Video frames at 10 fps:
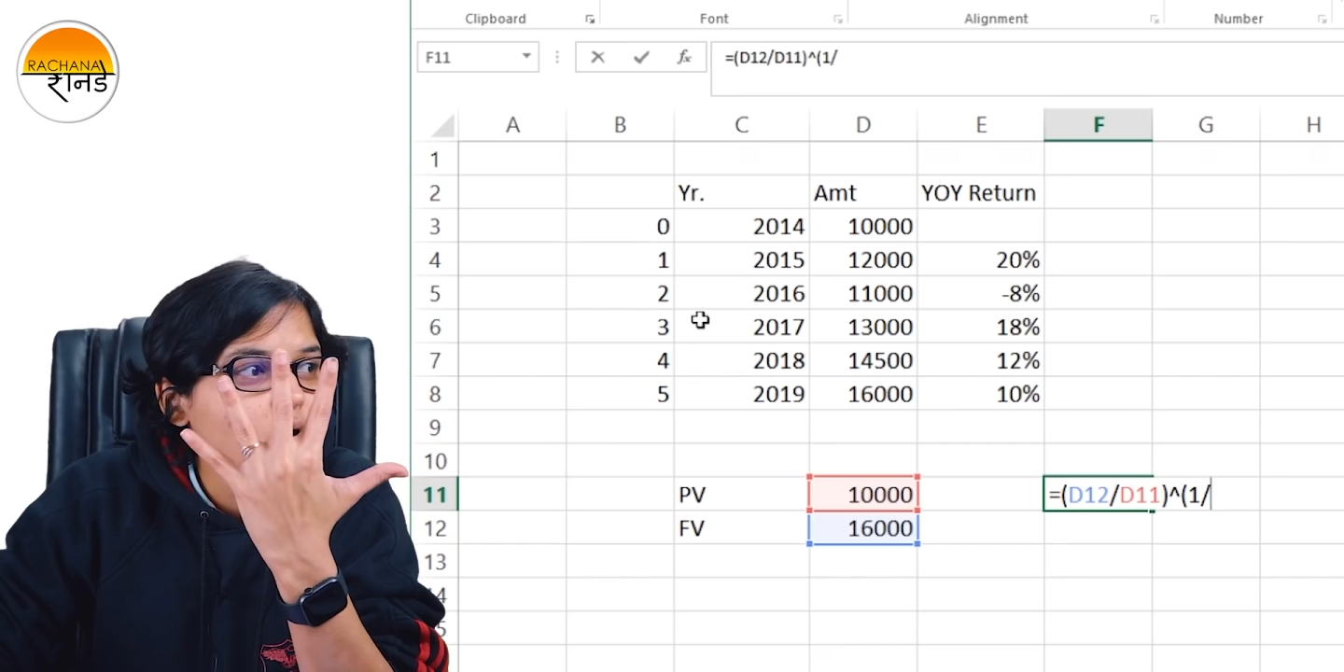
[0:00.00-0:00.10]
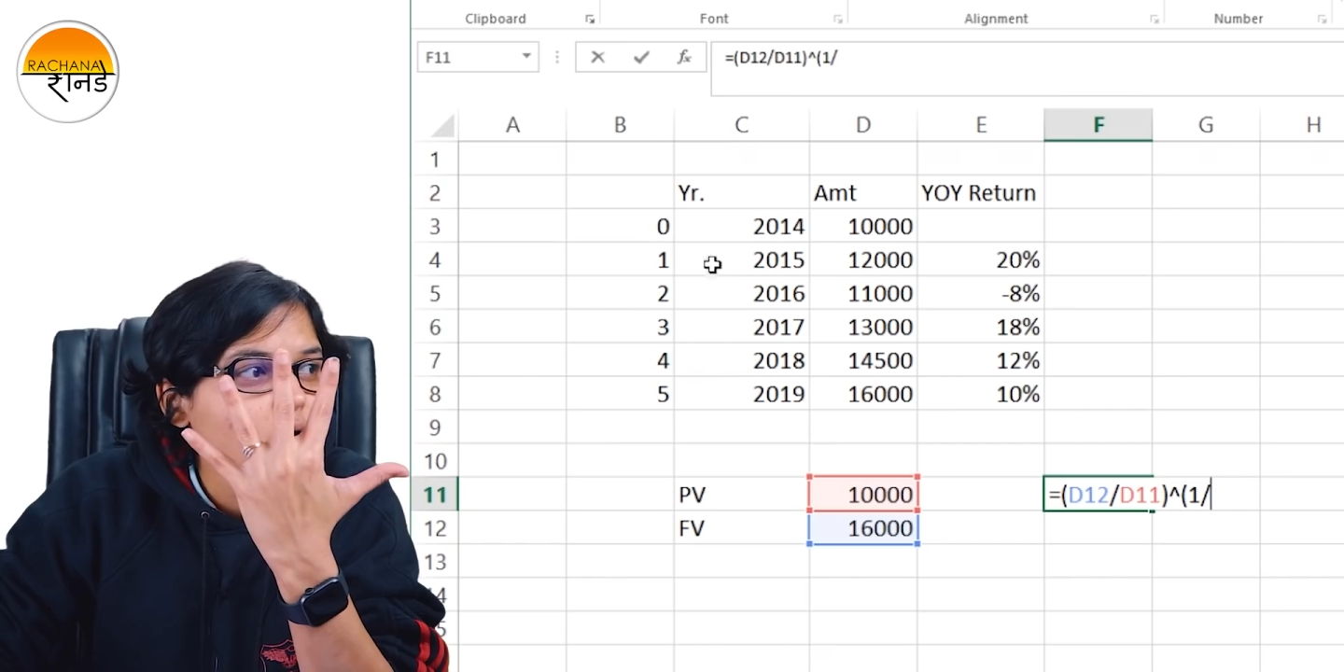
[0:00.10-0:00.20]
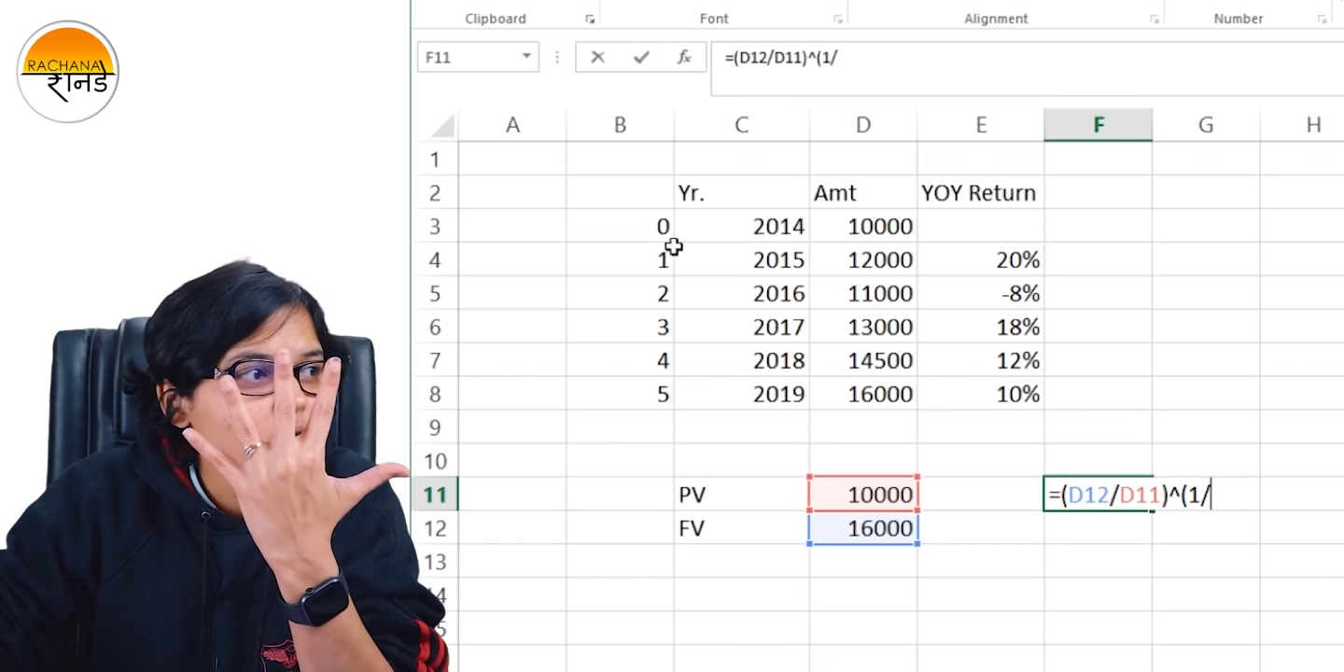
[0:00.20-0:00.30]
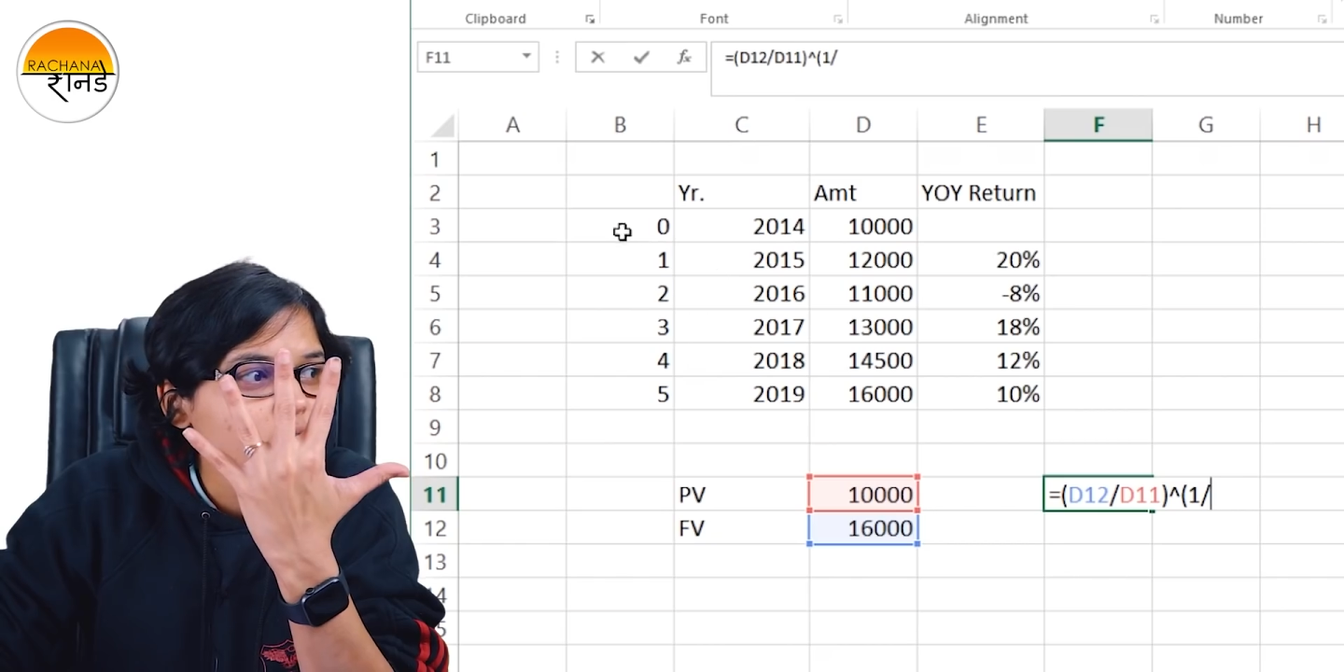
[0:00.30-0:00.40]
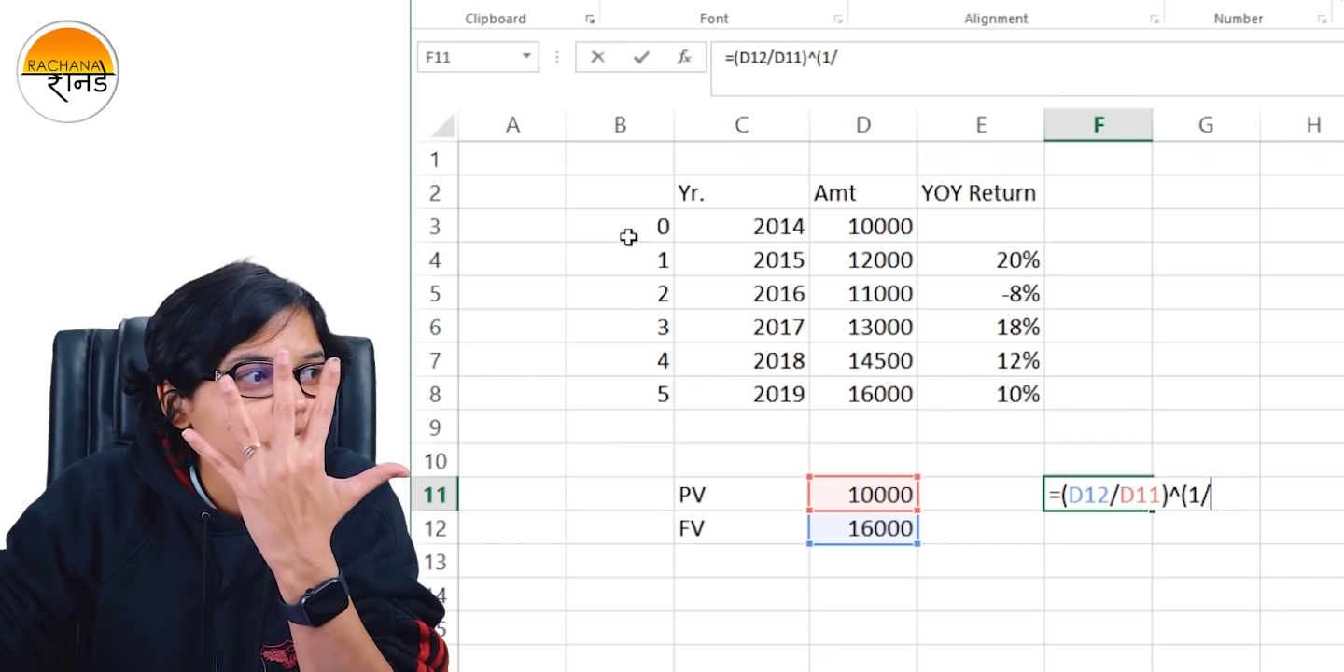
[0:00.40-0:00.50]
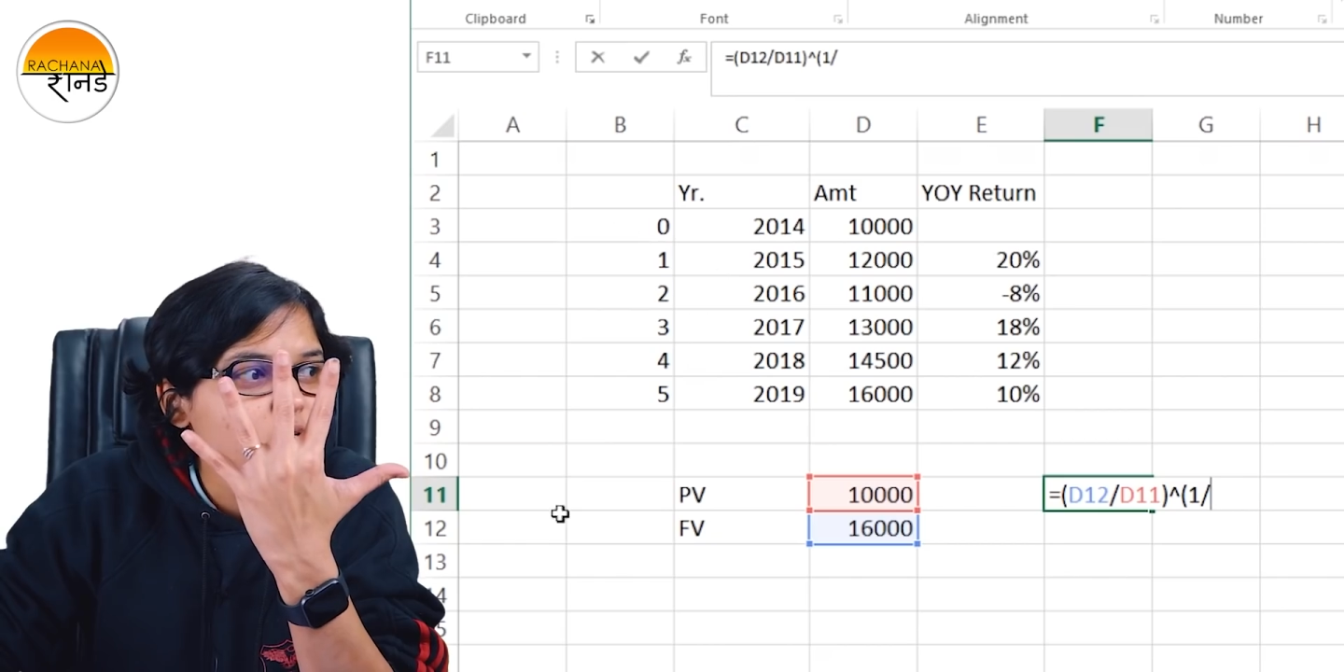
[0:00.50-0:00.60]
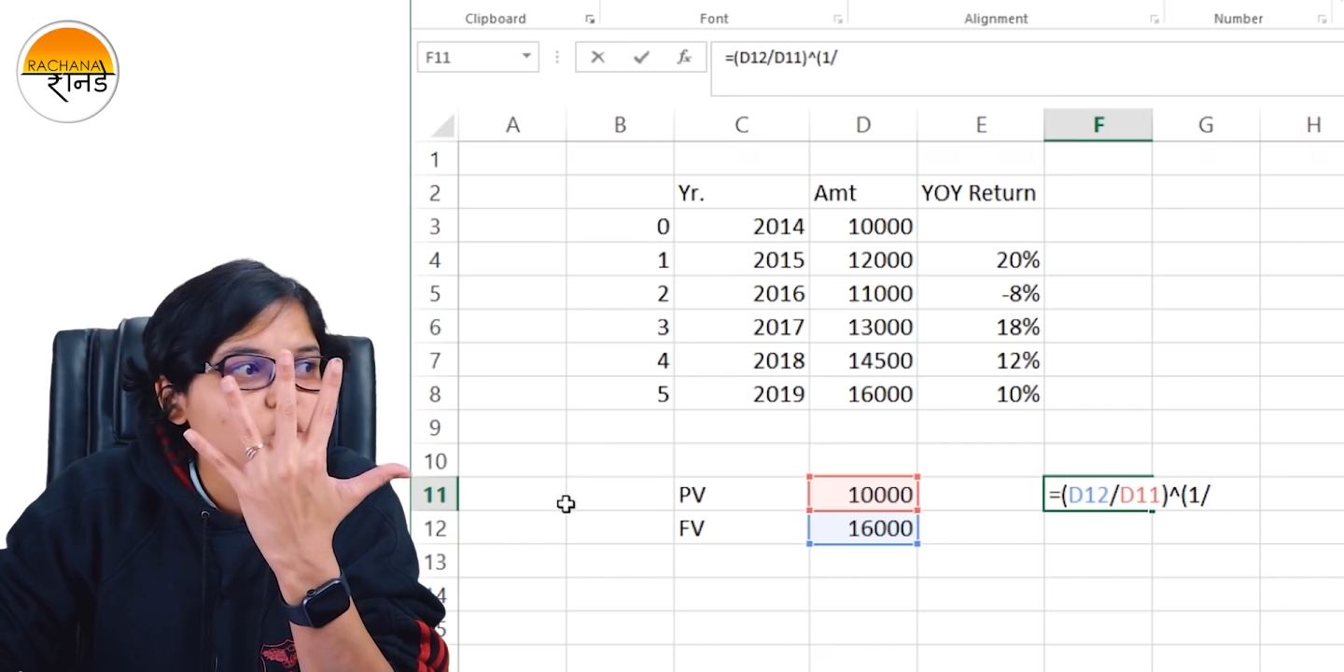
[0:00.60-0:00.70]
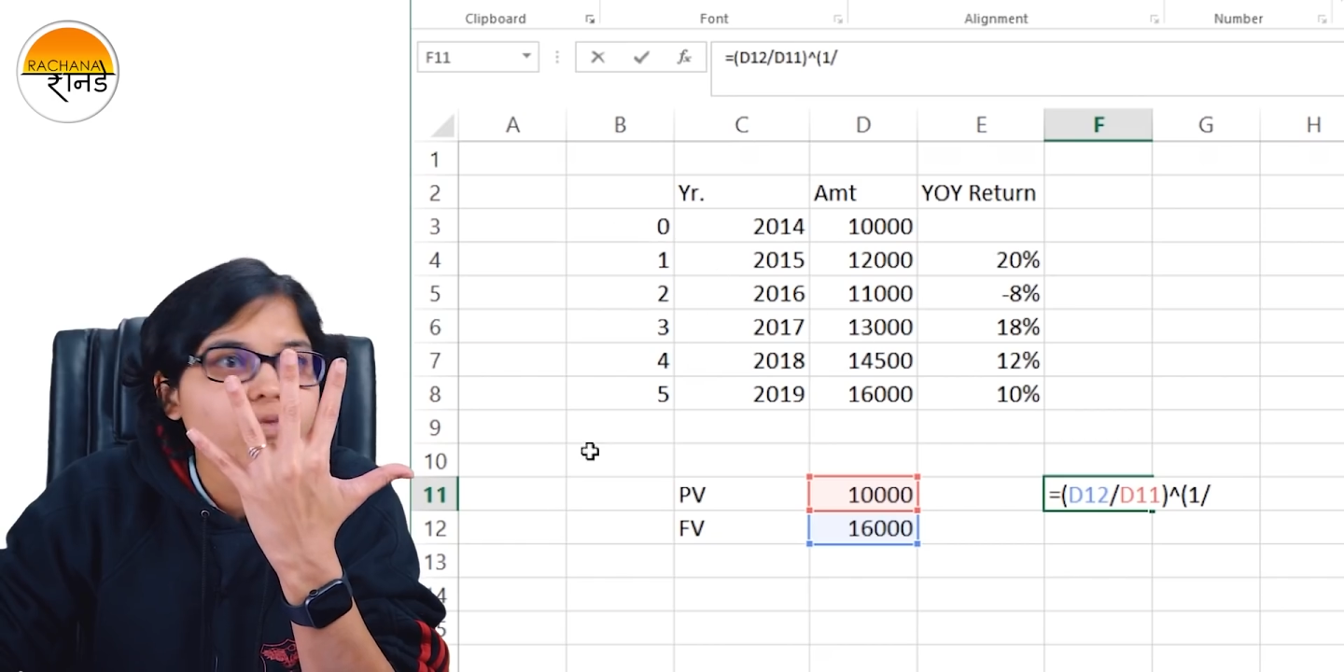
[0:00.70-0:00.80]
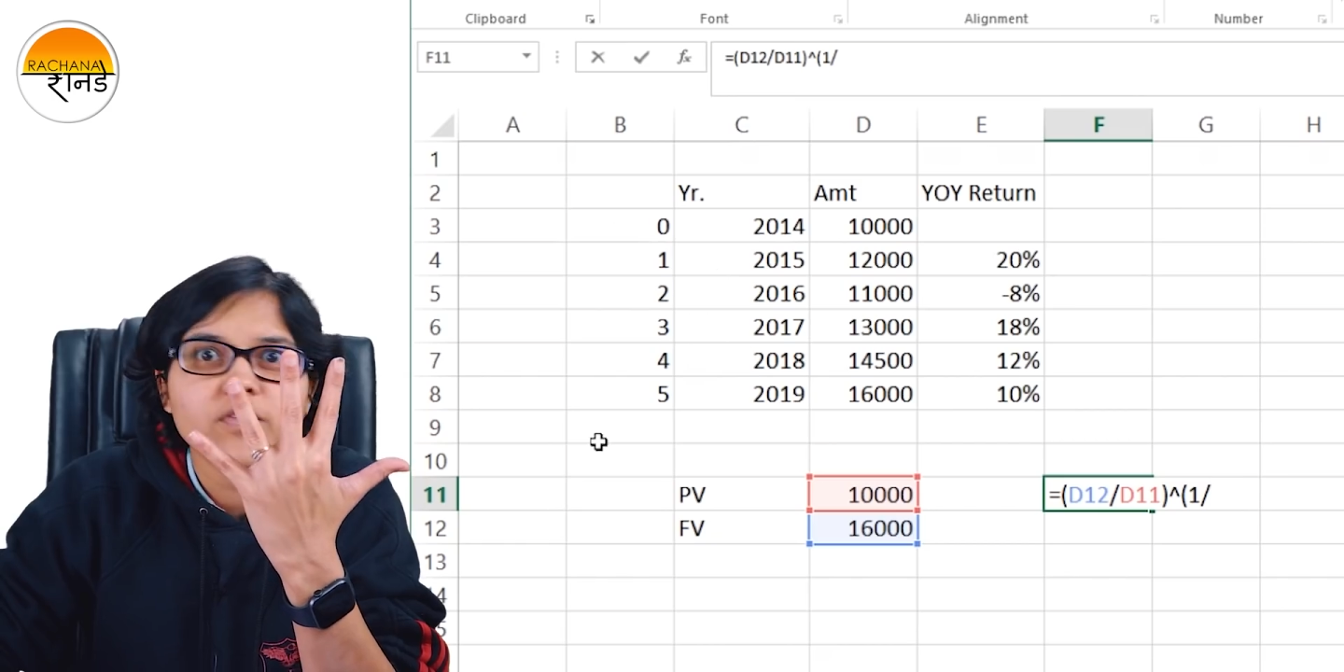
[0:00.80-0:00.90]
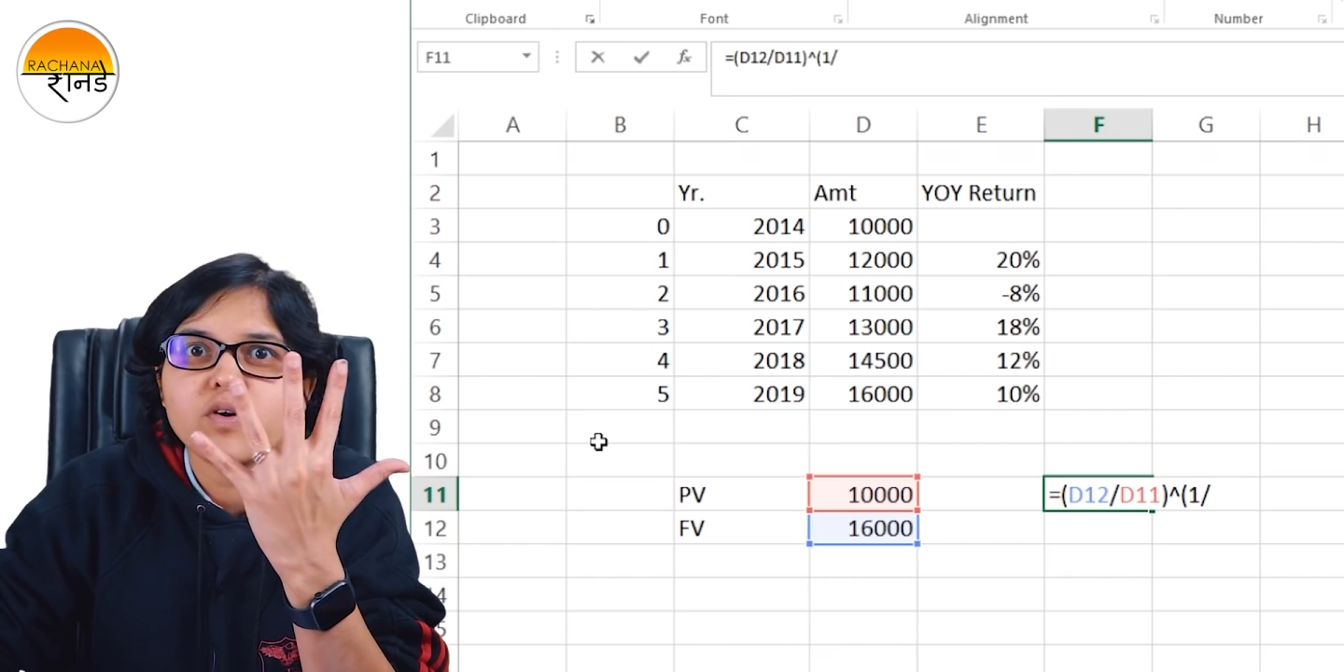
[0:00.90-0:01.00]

not 0